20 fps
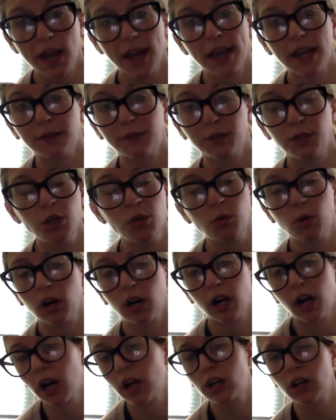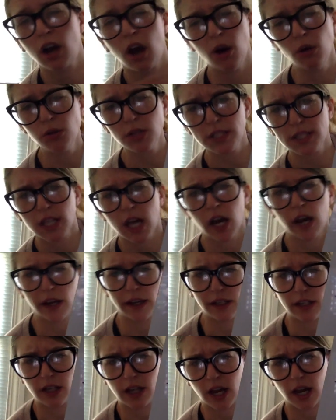If you are a
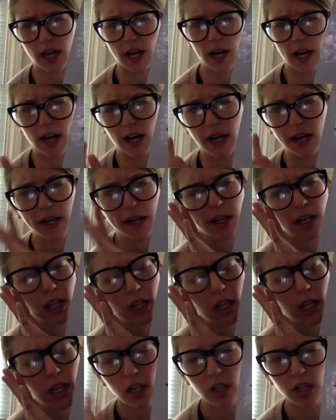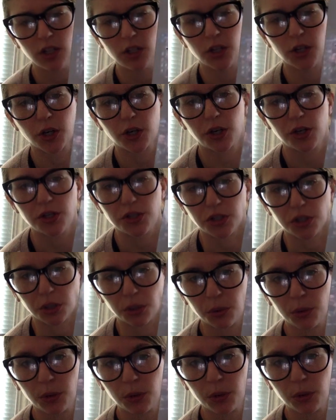cosine guy, you're going to
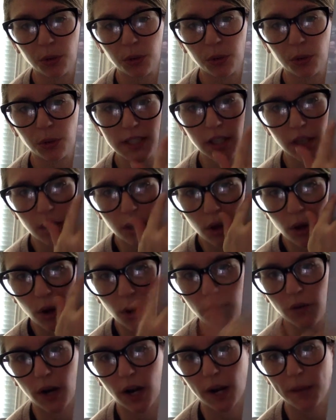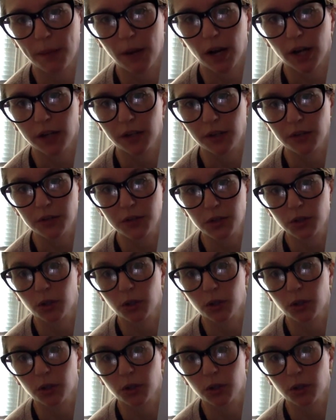do adjacent over hypotenuse.